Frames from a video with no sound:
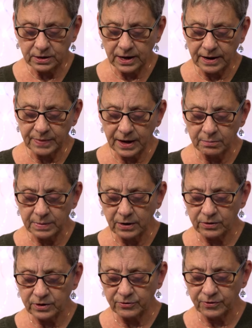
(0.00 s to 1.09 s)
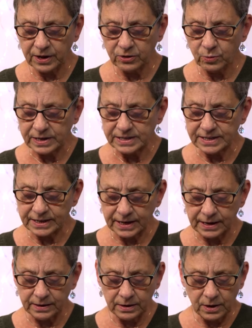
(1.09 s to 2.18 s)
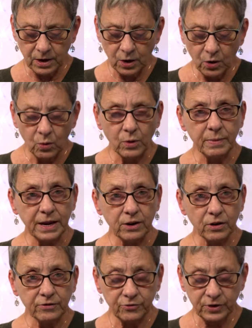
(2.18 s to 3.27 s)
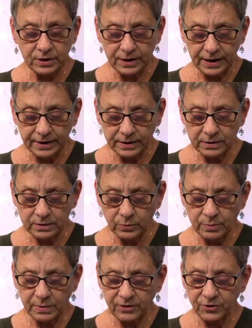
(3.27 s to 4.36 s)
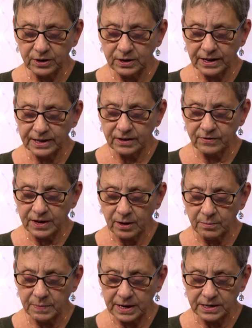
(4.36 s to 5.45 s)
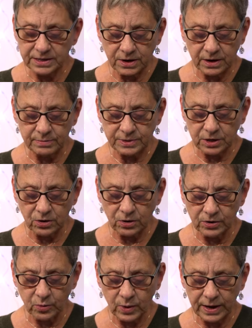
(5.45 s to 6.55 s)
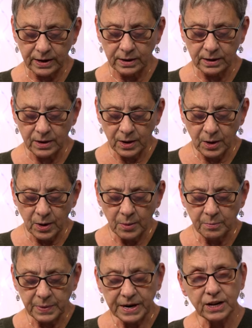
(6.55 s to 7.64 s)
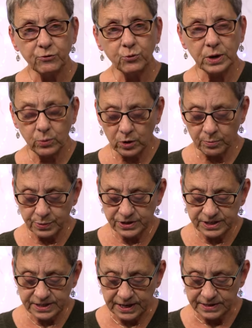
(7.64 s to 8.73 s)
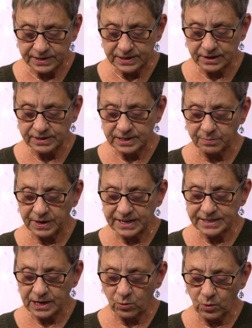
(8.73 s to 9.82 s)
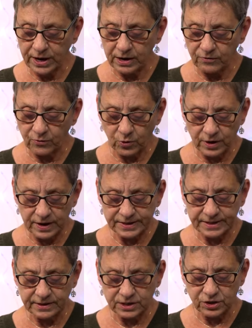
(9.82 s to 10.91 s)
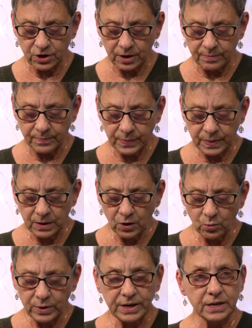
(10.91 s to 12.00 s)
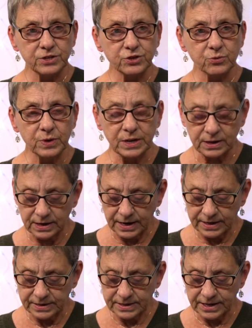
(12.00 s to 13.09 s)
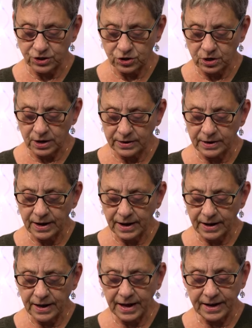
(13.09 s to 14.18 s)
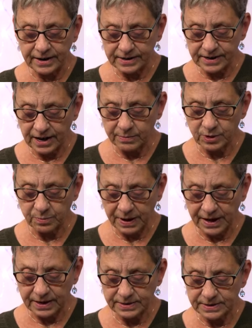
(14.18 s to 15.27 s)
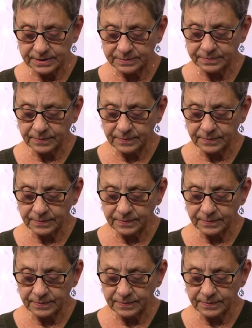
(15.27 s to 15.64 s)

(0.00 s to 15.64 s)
to climb that mountain of faith once again. We may not feel like it. We may feel like giving up many times along the way. But if we will persist, there's a blessing waiting for us at the top. We need to realize that John, and it came to pass.